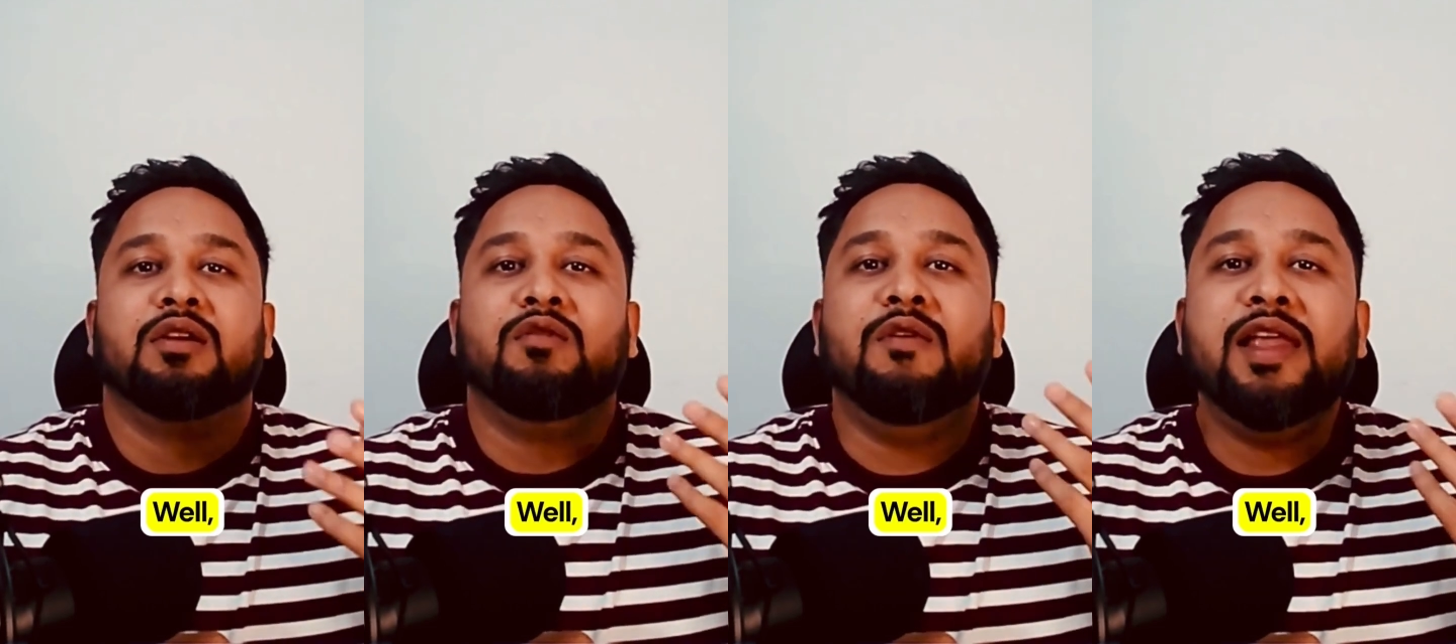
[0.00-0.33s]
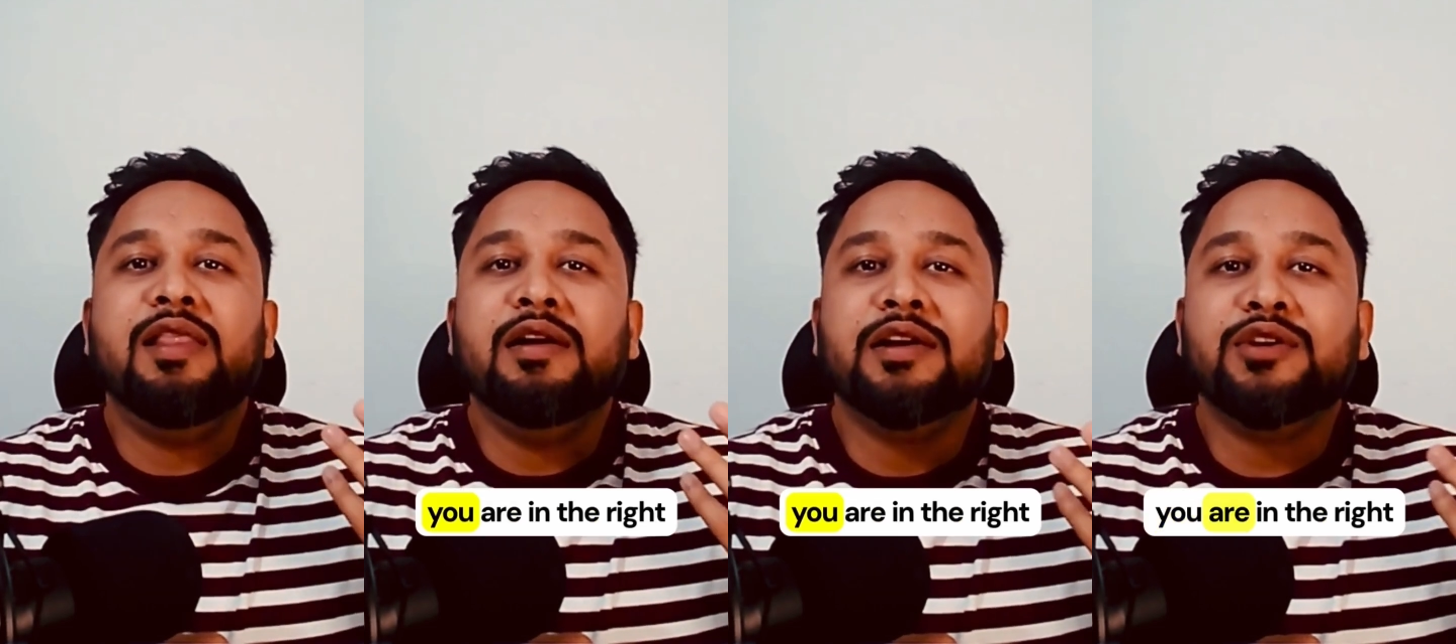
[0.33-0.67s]

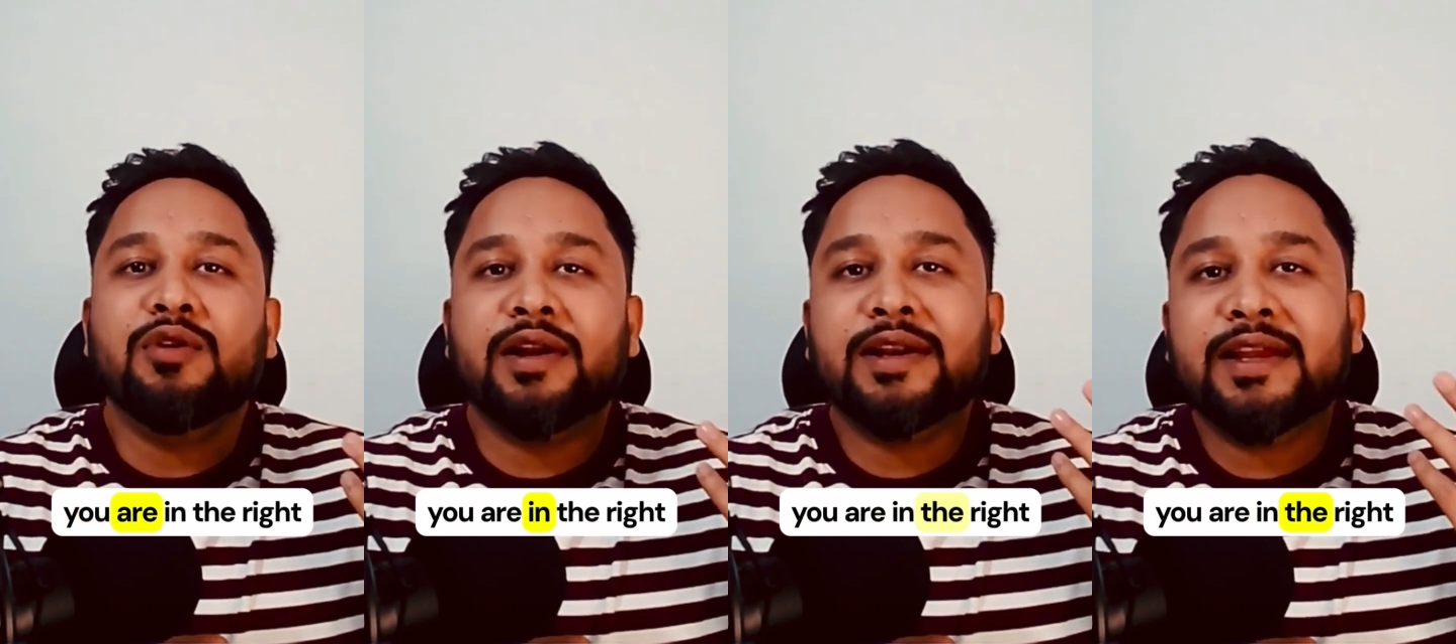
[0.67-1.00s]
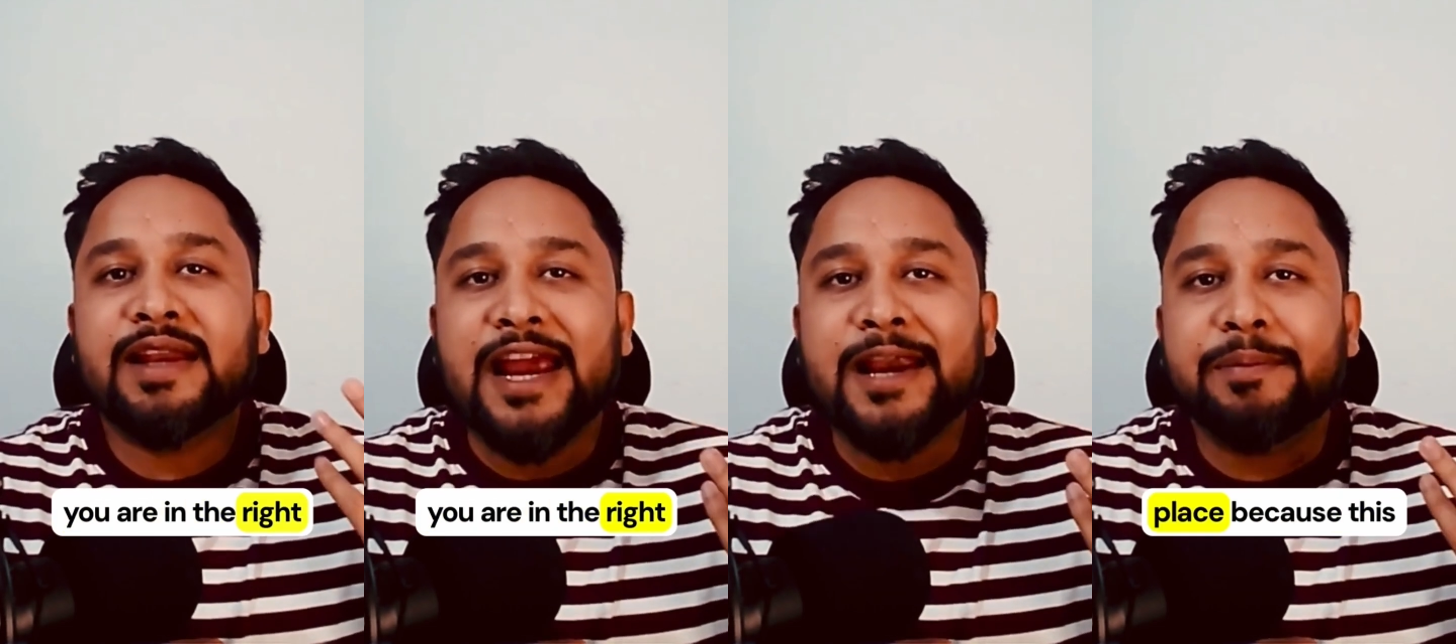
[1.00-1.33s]
Well, you are in the
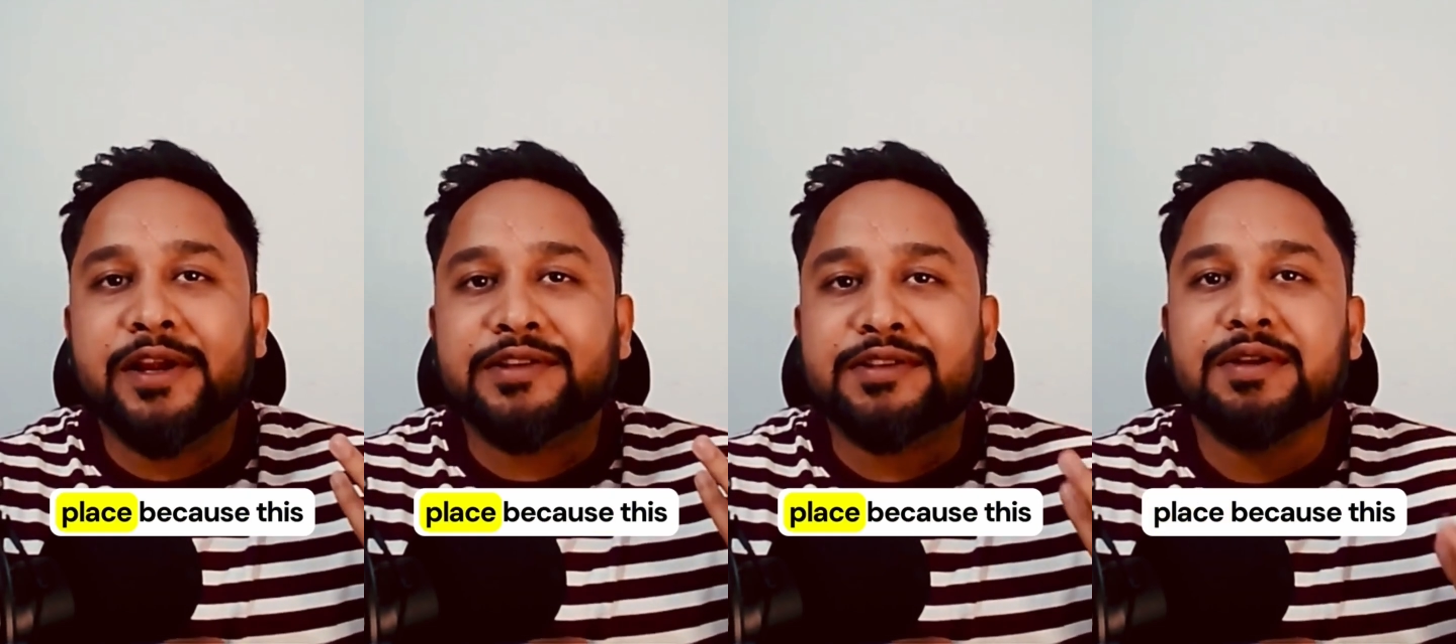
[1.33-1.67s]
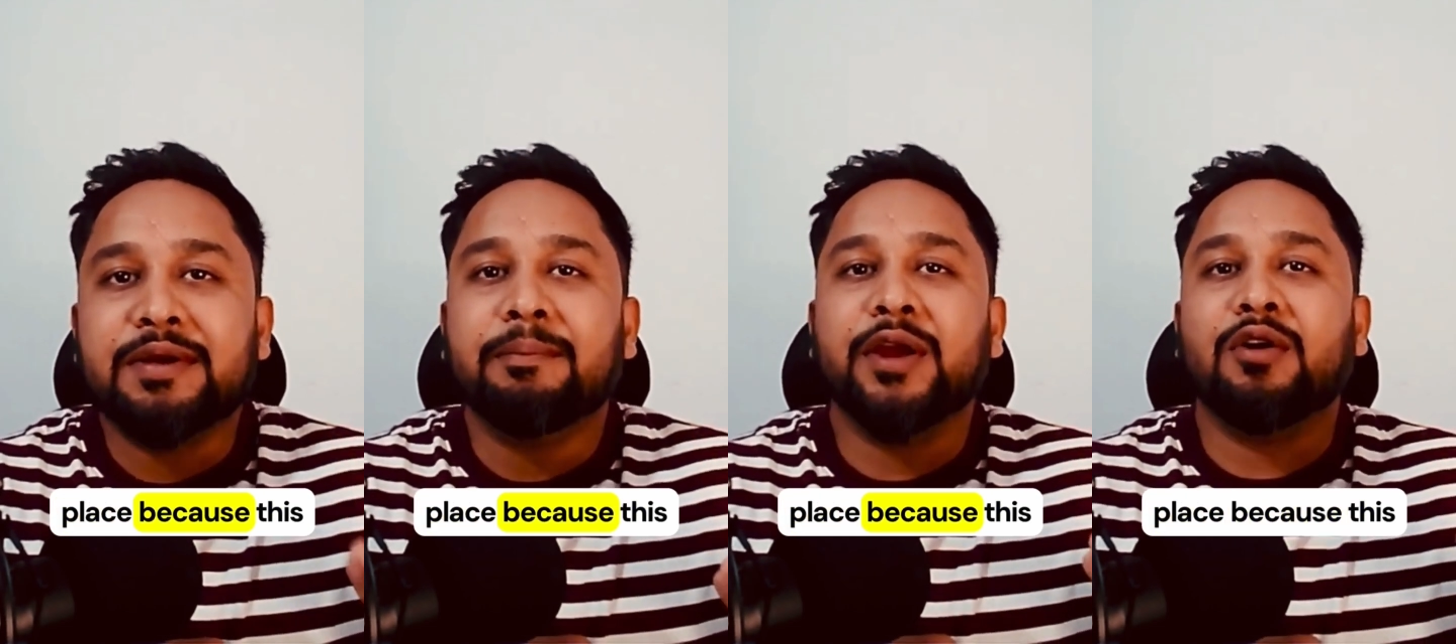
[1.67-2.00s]
right place
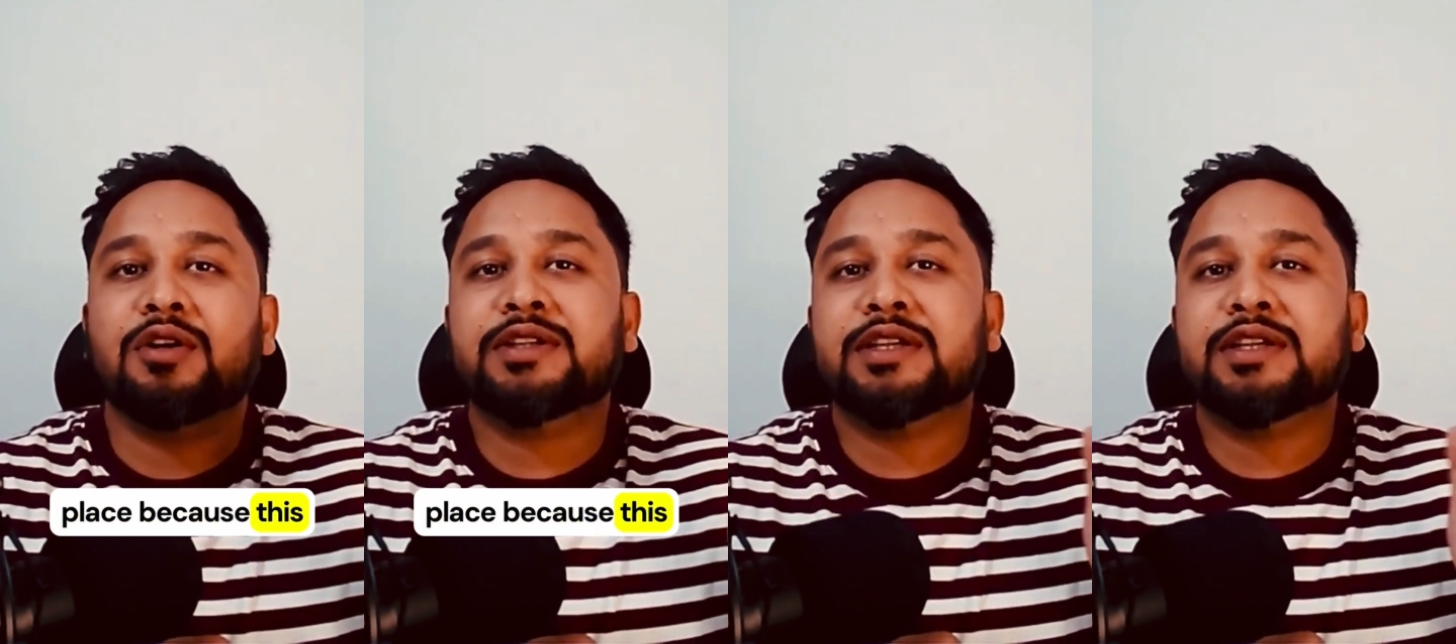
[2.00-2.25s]
because